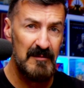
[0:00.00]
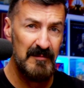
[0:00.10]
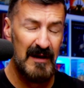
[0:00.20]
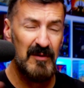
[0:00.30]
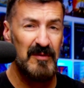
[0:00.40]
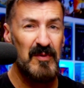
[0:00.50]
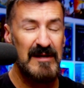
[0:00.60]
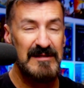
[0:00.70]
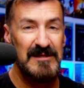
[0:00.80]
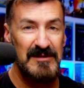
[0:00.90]
But I would
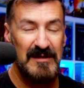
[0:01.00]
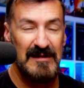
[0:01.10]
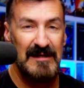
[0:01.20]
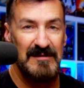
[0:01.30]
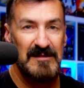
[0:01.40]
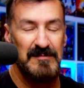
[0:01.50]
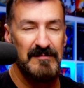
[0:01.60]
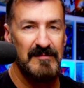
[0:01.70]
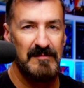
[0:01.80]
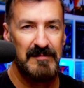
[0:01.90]
wait until you can get
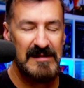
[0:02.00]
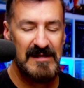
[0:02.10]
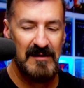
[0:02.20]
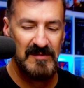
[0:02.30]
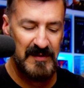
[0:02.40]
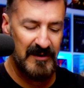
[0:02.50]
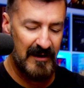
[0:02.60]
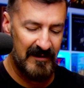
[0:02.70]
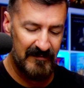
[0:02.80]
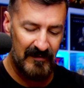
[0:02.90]
base game Spirit
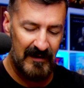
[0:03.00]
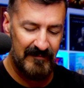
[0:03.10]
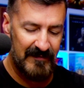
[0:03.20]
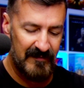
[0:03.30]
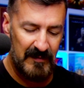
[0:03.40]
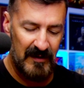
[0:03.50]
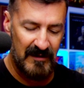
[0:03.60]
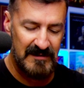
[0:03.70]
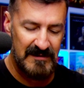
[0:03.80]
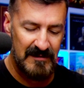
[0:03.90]
Island for like
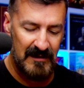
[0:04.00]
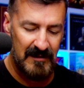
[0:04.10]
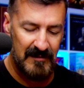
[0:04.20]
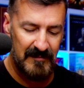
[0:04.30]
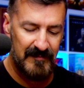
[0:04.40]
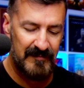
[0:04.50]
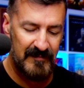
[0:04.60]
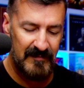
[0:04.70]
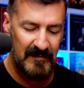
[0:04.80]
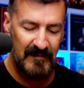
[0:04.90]

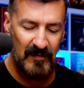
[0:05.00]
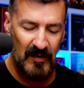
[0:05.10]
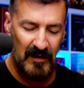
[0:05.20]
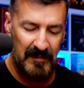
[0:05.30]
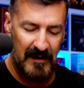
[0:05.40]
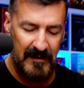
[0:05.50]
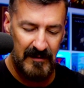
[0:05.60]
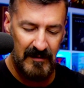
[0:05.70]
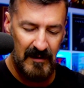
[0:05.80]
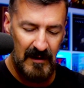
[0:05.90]
$50, if you're going to buy it.
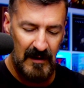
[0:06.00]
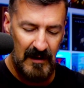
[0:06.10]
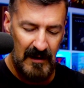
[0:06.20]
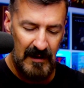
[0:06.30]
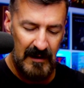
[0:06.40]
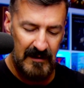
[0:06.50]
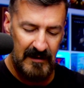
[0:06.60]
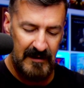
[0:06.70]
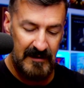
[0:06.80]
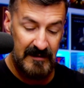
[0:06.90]
And
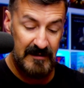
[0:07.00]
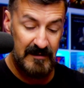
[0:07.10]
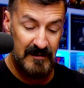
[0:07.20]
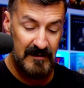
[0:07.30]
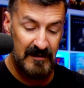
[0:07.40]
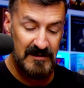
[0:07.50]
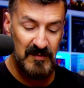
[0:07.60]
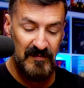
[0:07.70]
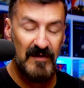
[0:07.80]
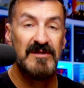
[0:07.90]
then let's
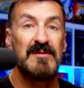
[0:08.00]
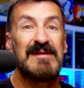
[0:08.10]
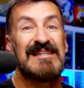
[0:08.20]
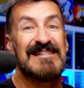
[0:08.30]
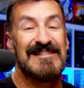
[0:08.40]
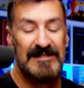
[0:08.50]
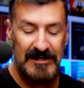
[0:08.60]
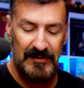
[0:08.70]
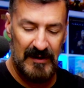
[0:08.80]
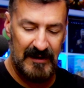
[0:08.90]
move on to the
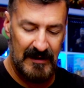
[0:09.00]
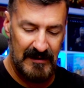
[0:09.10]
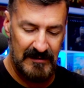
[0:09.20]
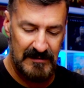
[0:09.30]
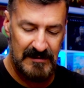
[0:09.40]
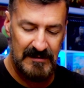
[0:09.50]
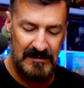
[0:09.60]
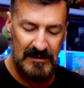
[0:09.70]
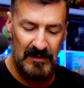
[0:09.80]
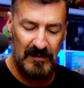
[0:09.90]
BGG rankings.
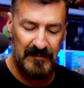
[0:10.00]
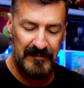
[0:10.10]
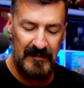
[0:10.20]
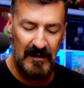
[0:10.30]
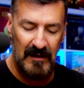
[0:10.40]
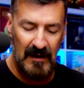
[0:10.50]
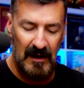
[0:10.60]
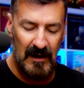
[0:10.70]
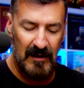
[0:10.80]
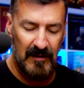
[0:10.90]
So,
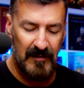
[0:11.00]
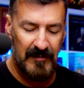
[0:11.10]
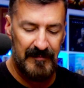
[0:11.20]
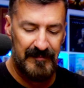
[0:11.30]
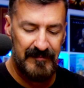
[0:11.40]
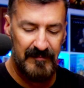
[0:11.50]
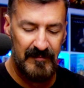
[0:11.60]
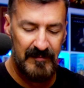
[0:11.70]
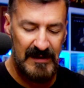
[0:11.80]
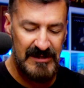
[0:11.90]

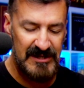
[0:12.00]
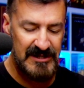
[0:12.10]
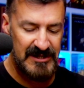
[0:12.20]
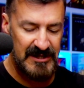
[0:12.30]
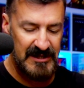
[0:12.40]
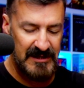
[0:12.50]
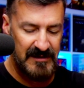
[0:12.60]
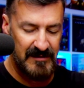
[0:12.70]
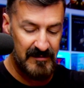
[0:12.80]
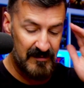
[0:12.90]
BGG
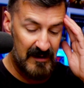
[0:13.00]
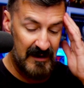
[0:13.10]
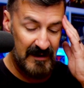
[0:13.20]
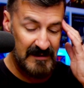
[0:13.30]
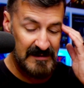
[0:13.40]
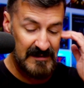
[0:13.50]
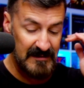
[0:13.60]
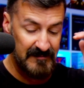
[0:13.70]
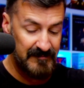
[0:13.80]
ranks